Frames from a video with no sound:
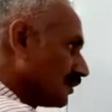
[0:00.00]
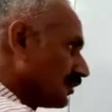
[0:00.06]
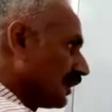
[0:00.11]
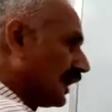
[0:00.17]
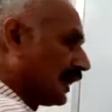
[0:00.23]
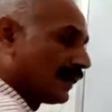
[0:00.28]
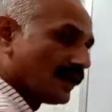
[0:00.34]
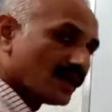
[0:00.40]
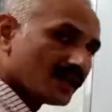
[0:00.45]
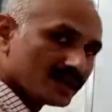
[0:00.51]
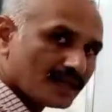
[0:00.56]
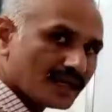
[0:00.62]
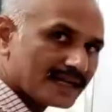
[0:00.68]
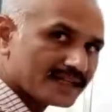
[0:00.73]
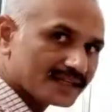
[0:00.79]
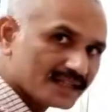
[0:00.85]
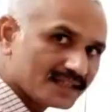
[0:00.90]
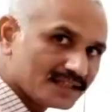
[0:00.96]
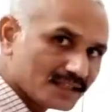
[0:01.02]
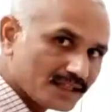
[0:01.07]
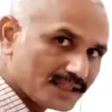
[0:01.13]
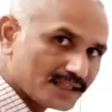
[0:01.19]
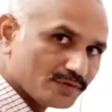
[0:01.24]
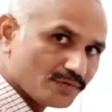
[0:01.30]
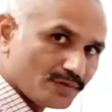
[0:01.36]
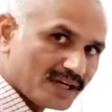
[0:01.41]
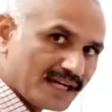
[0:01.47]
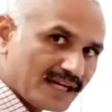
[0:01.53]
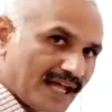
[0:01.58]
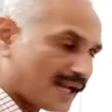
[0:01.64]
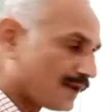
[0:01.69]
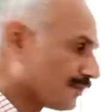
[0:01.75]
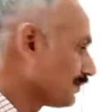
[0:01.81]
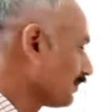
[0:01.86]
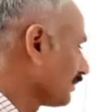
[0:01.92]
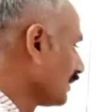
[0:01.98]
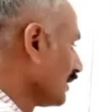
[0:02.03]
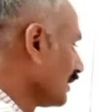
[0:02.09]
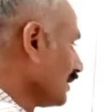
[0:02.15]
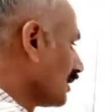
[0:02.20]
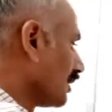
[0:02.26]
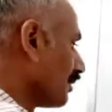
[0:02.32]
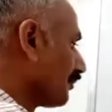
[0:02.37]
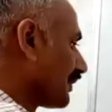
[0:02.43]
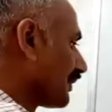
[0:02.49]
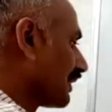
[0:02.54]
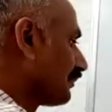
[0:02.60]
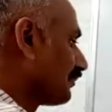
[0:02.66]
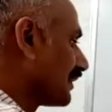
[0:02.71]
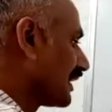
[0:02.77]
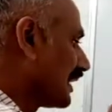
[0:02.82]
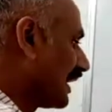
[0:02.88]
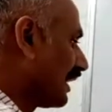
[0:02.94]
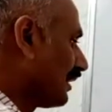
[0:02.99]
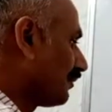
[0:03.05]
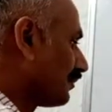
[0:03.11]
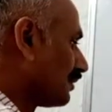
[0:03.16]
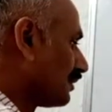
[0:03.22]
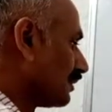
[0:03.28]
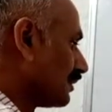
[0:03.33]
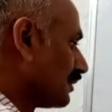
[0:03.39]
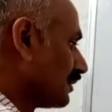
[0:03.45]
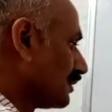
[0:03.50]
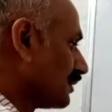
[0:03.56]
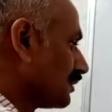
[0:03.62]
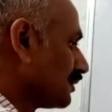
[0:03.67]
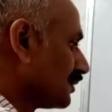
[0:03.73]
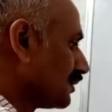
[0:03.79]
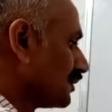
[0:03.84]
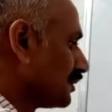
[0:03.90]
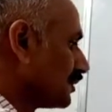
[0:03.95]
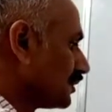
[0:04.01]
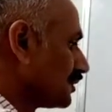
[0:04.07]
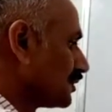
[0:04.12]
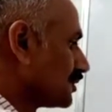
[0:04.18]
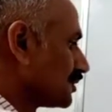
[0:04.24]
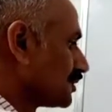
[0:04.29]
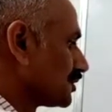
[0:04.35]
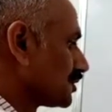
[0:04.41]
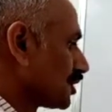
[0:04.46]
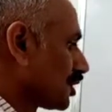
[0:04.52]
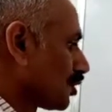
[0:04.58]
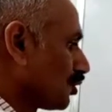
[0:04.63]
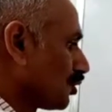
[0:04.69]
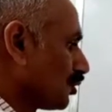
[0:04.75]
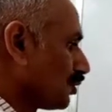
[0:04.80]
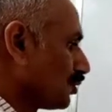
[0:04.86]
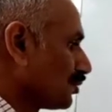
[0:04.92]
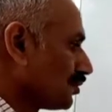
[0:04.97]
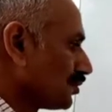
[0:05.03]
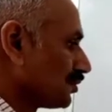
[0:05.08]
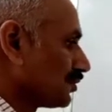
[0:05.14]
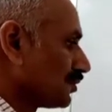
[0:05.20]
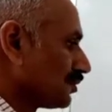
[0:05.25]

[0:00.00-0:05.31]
and in the one half we have Sarojini